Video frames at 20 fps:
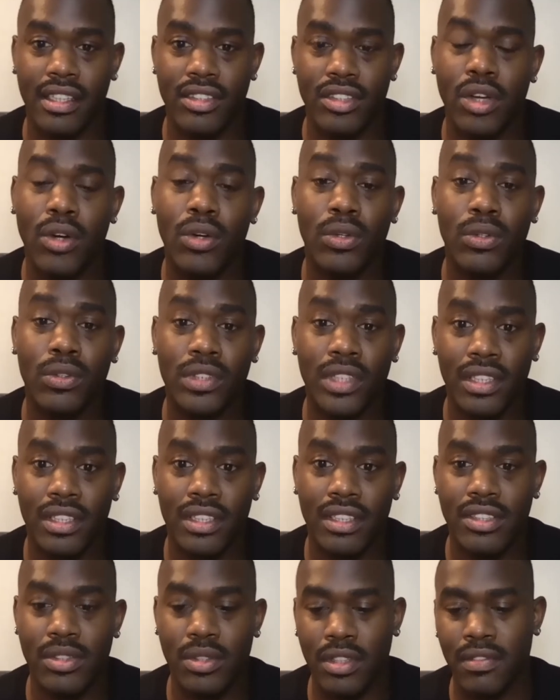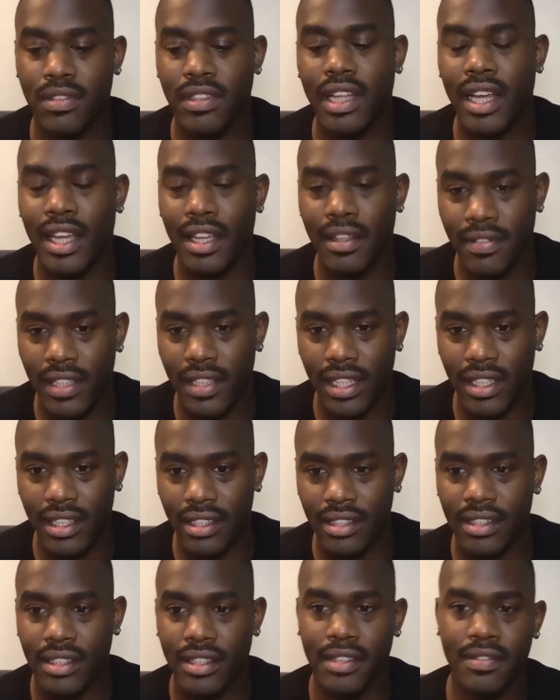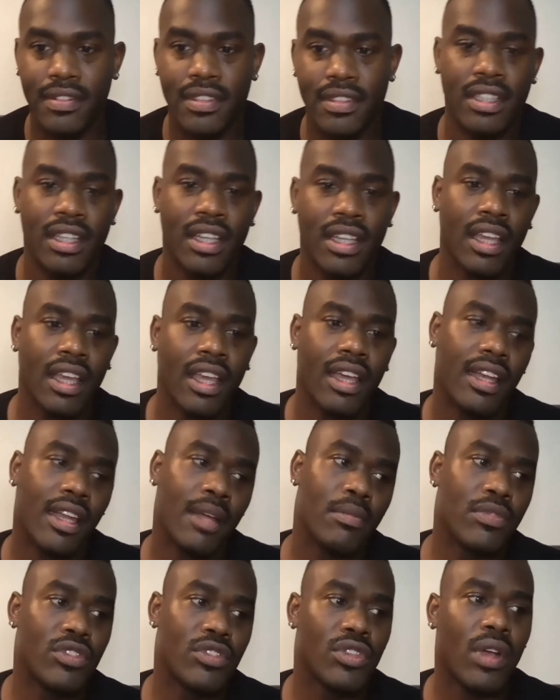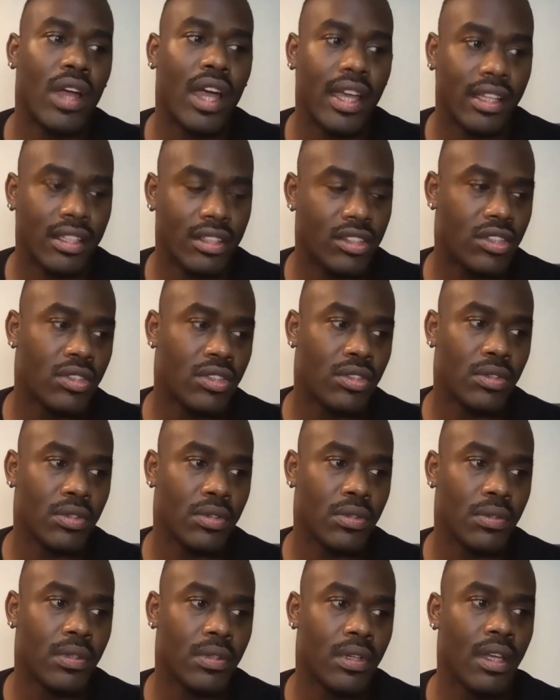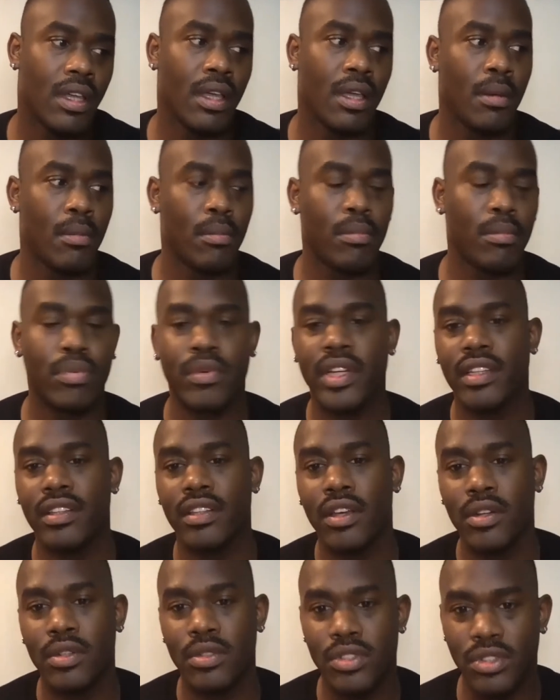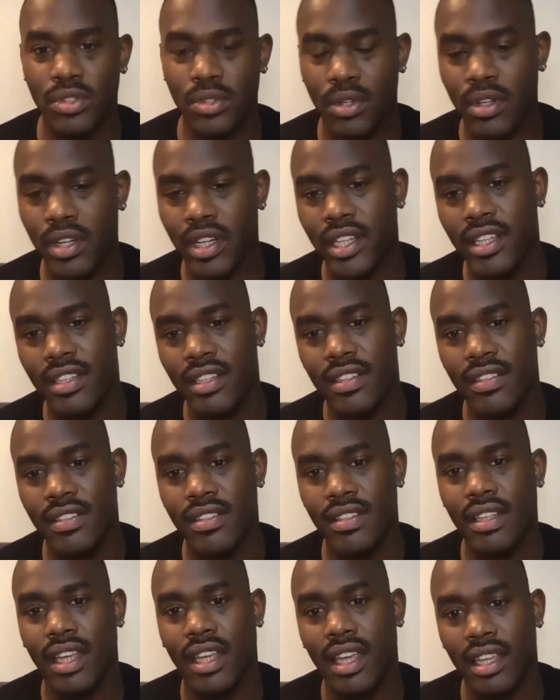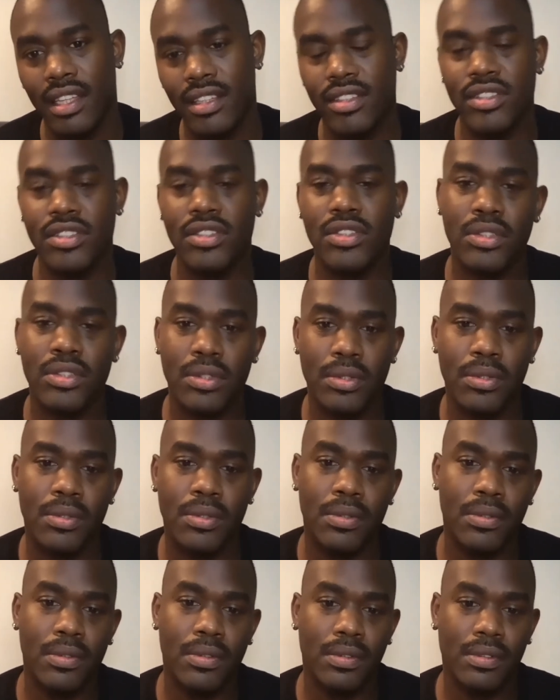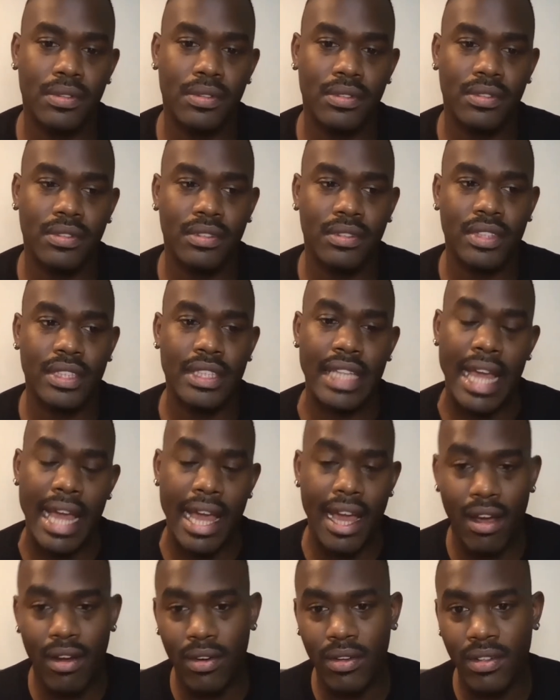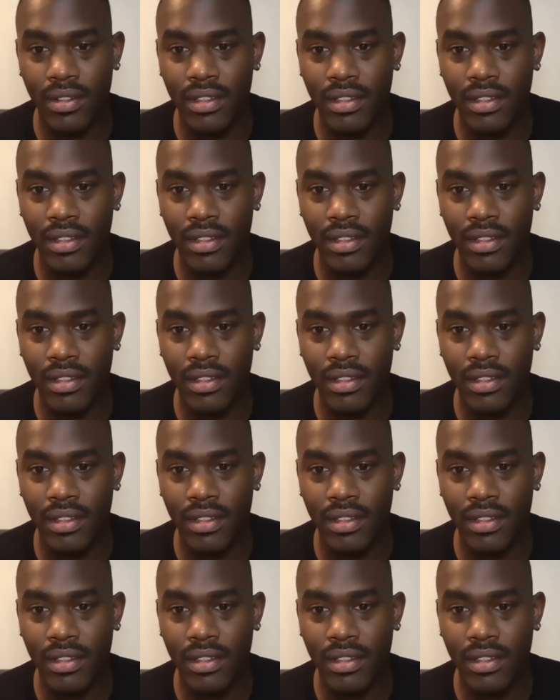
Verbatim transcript: told and the sort of life that he lived, and I'm trying to bring those stories into now.